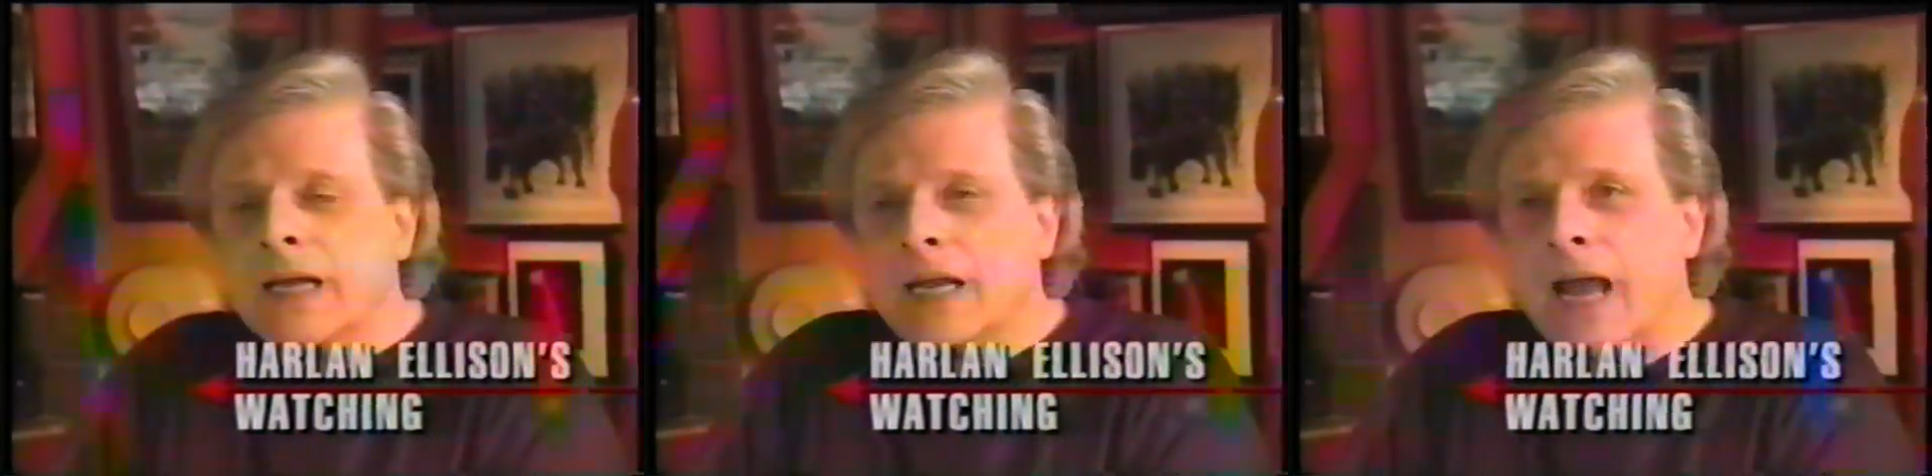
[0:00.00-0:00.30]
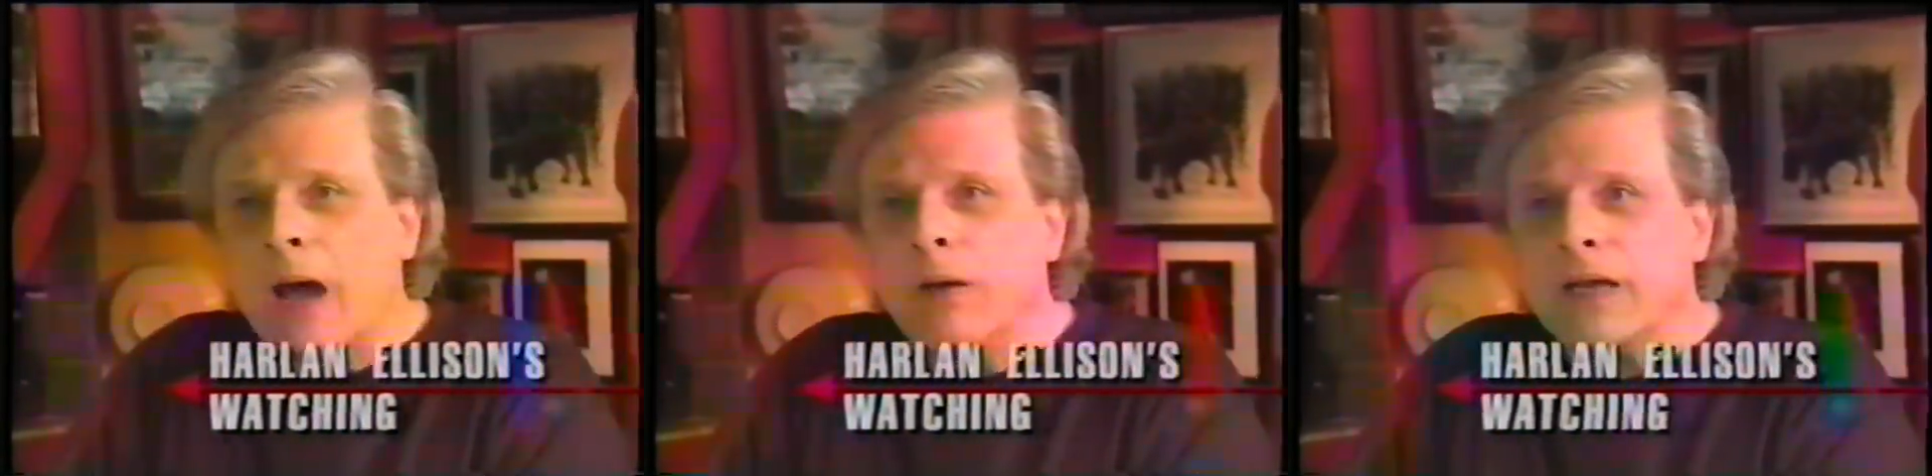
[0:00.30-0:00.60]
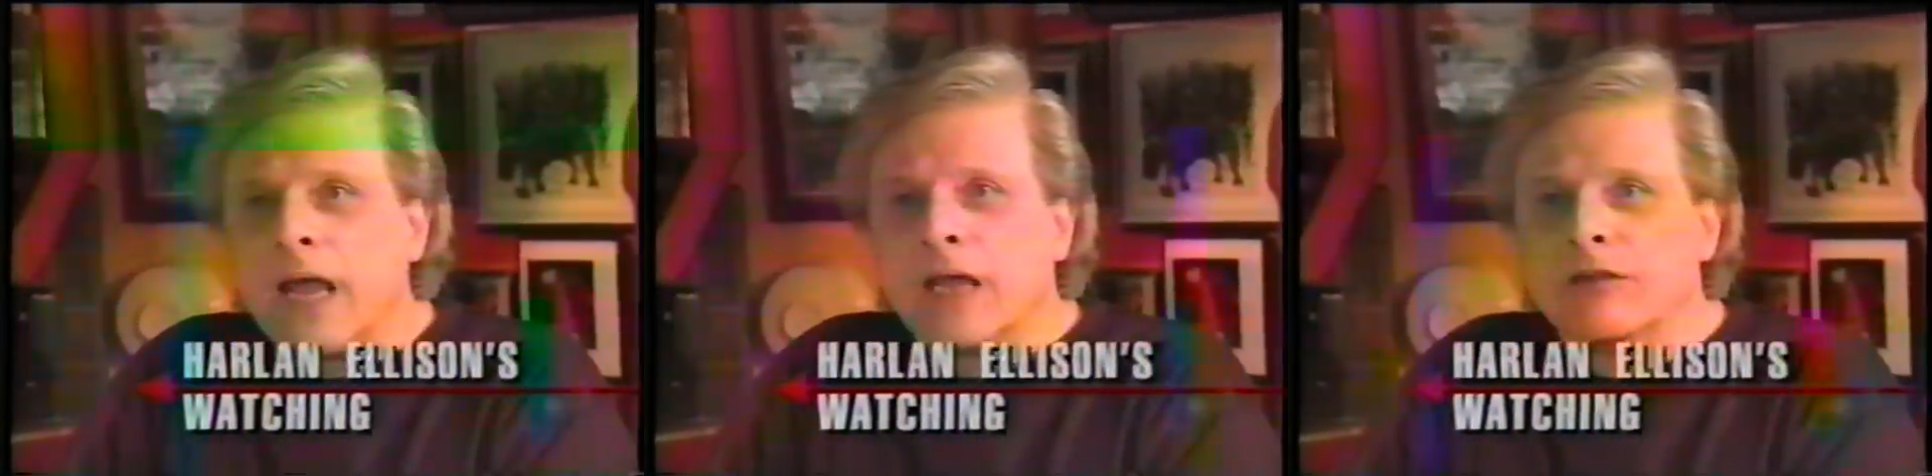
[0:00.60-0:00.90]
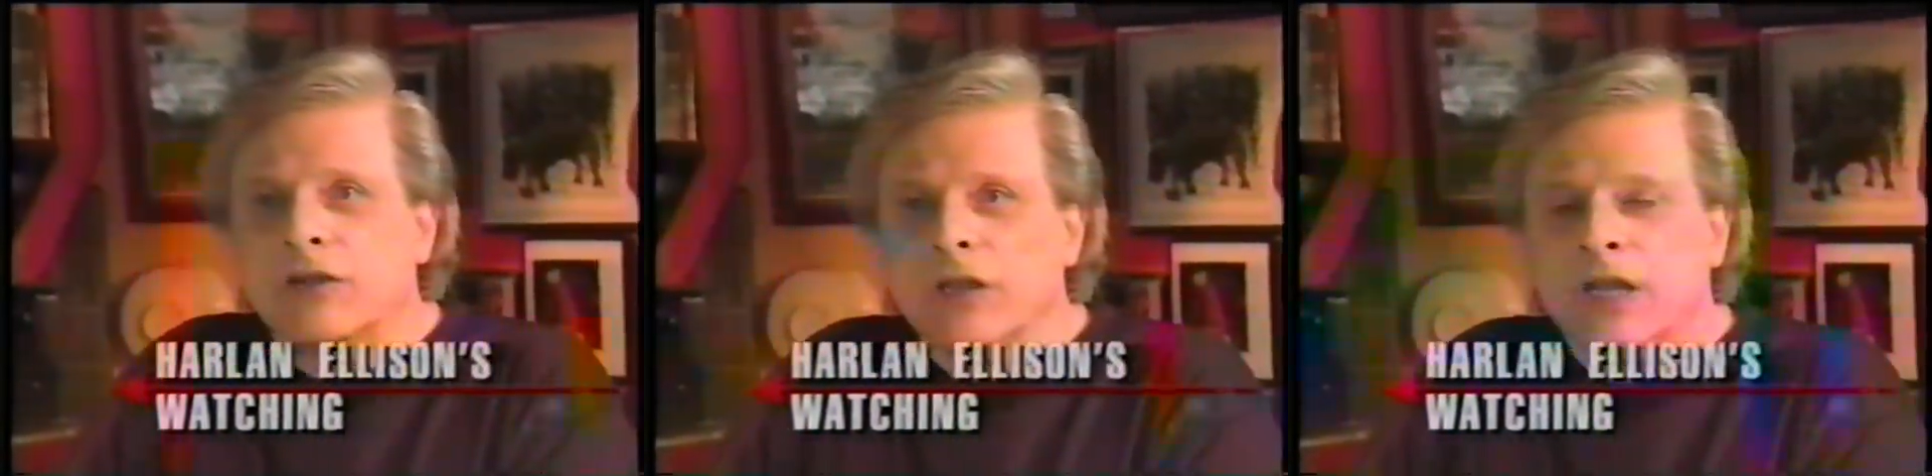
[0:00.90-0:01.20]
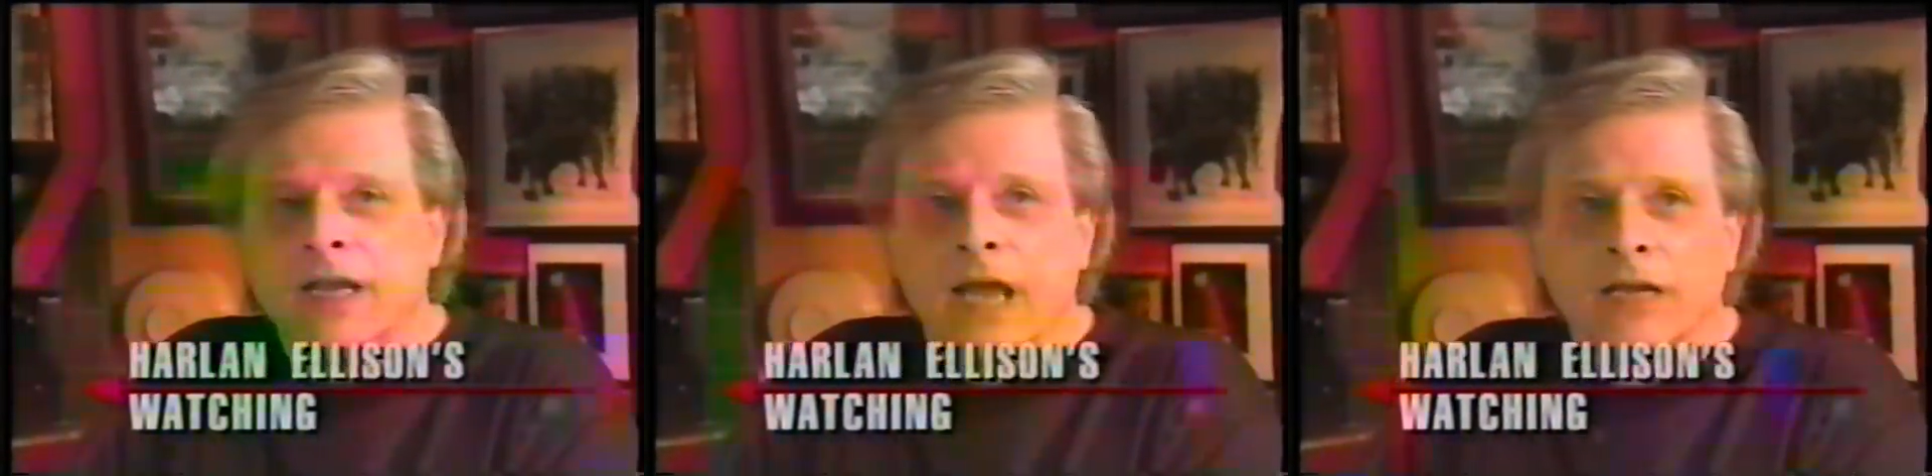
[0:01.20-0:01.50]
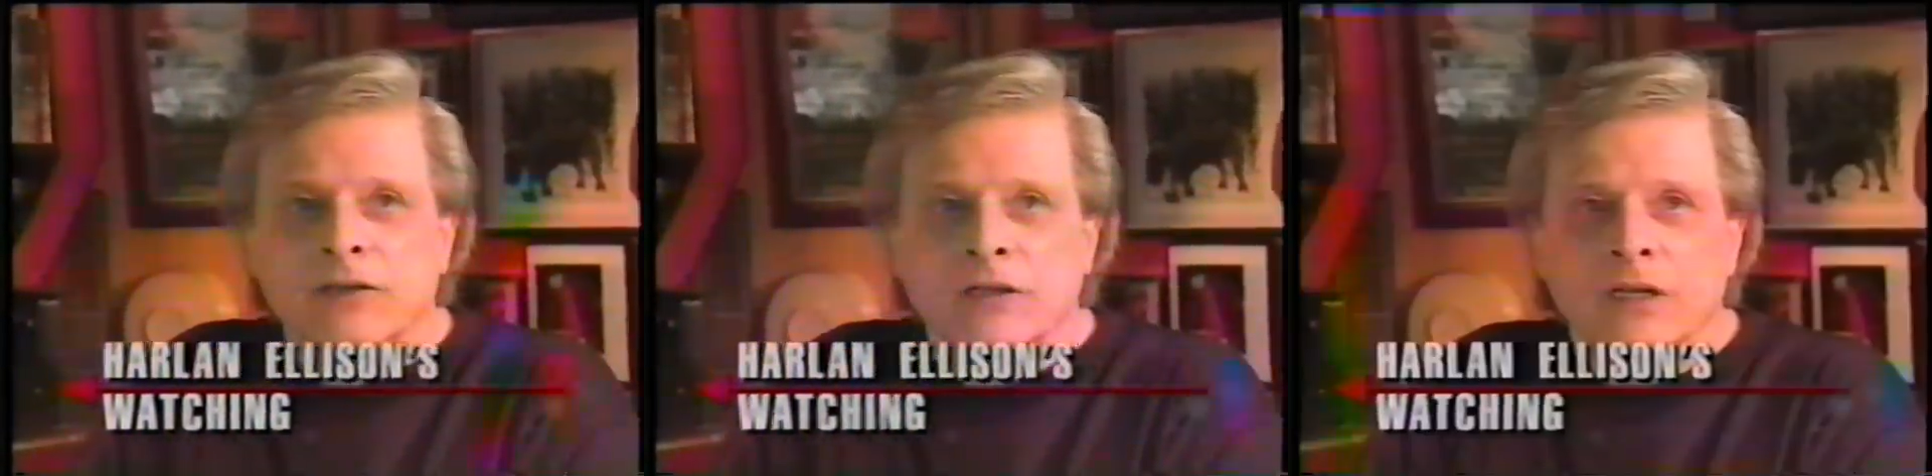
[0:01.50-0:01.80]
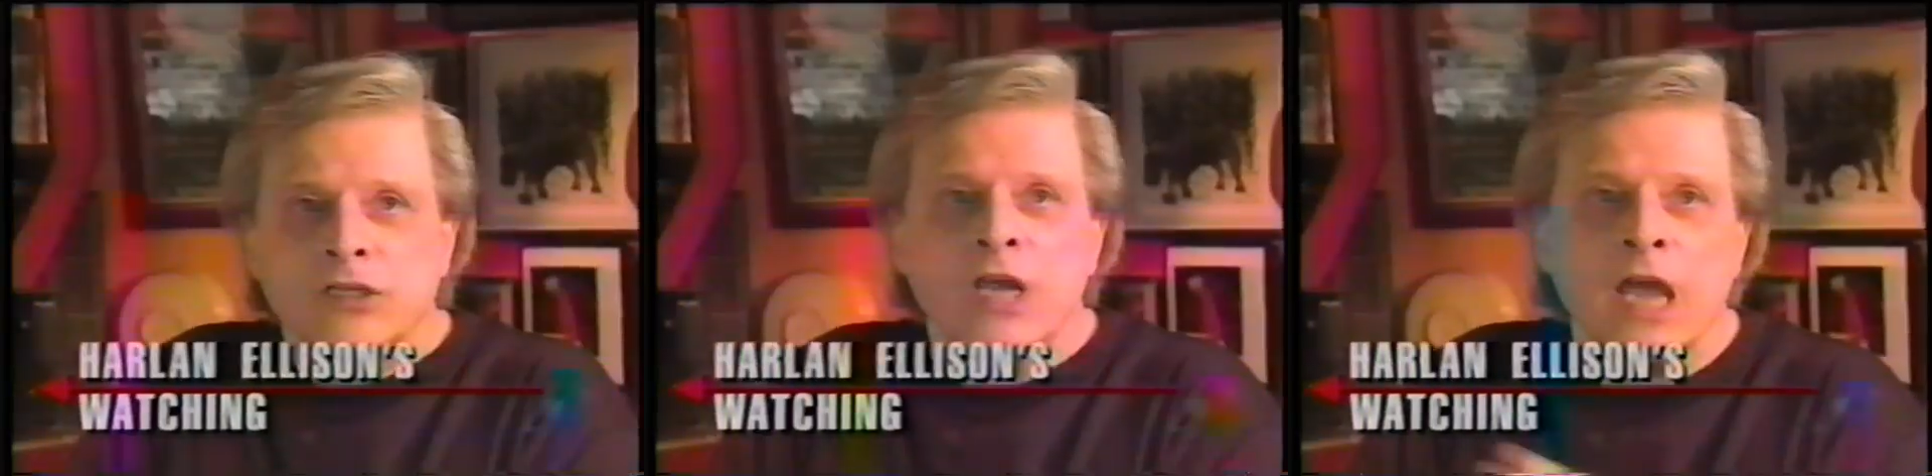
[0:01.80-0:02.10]
Nowadays, you get
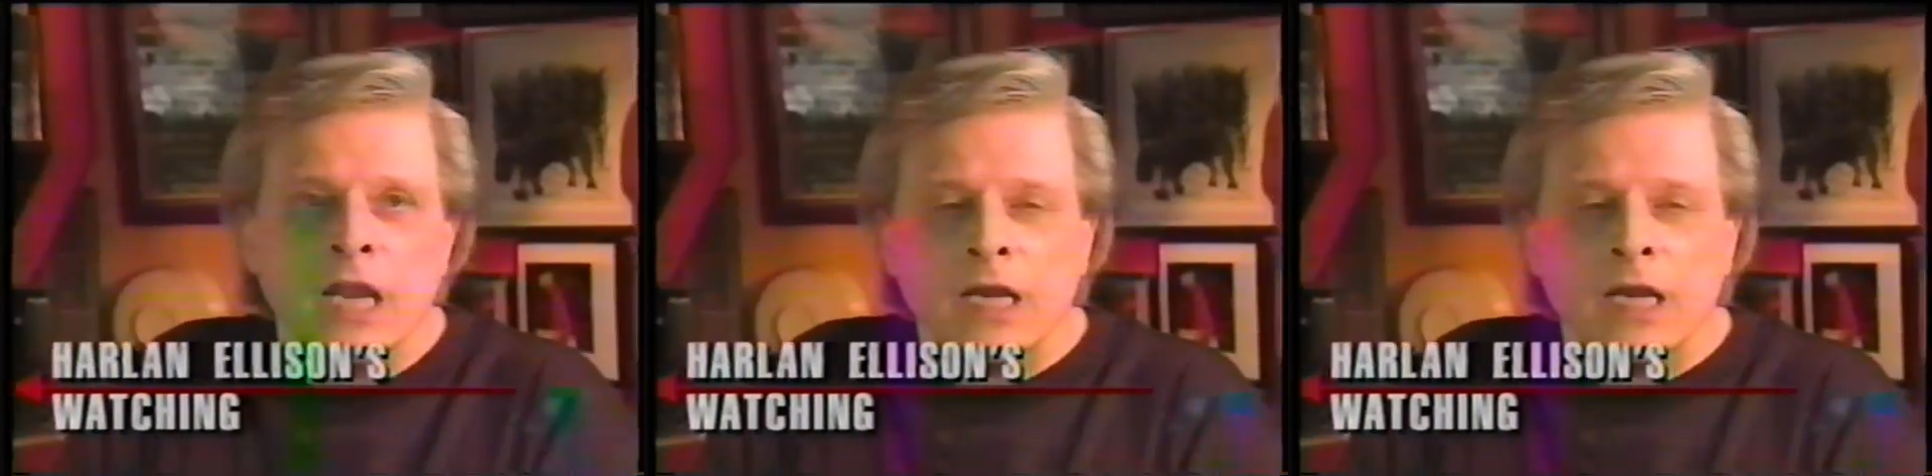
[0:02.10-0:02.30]
10